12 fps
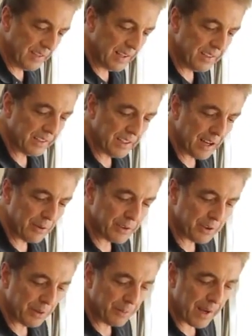And you could always
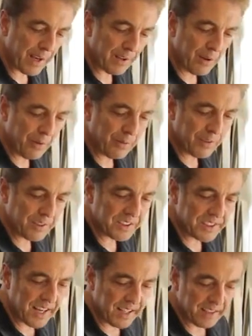go back over it a
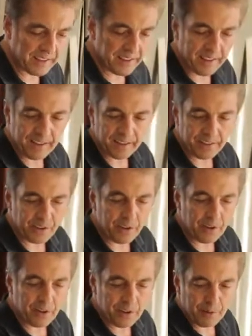second and a
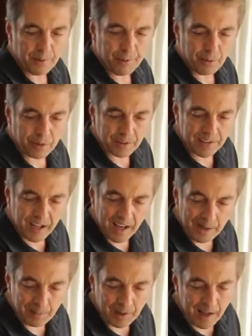third and a fourth
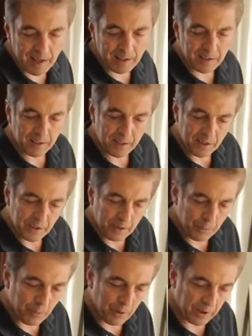time and add
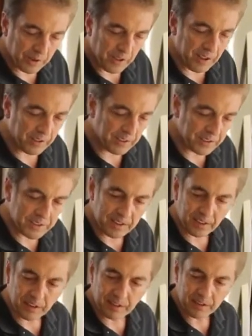more colors
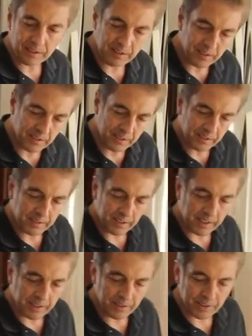to
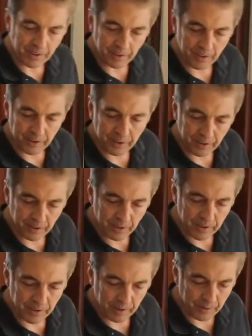give it the look you're
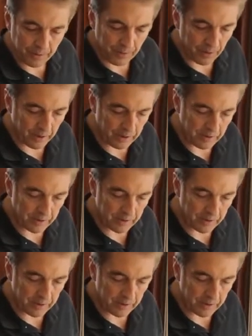looking for.